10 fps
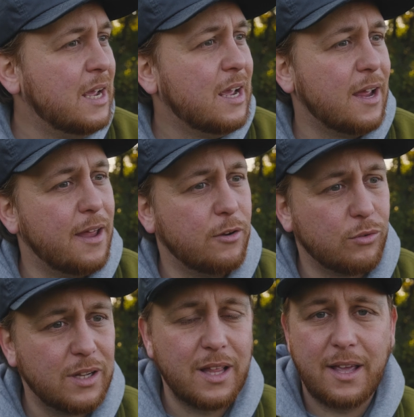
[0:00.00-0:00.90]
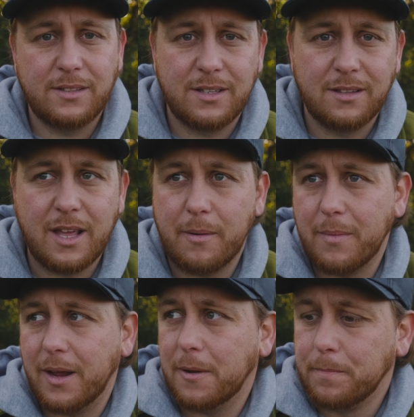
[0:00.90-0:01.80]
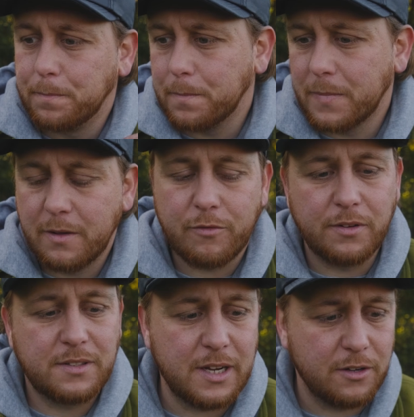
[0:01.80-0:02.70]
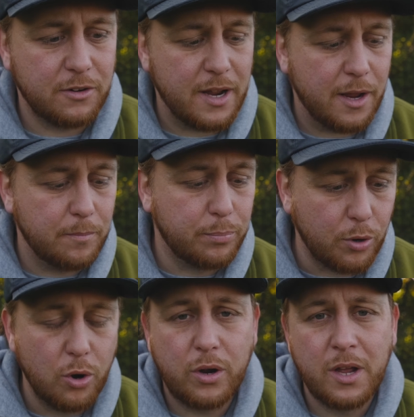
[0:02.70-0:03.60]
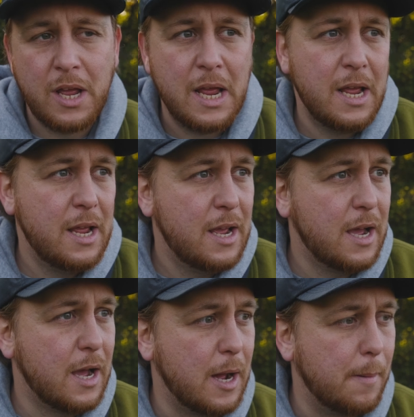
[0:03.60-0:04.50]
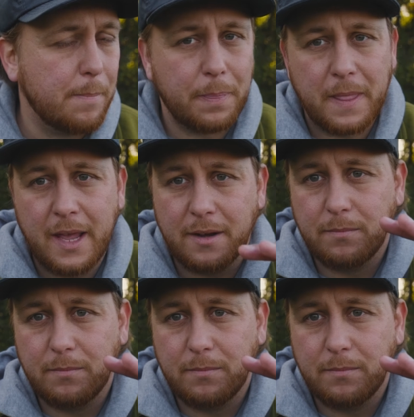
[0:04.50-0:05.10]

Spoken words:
And realizing that my front standard had broke, had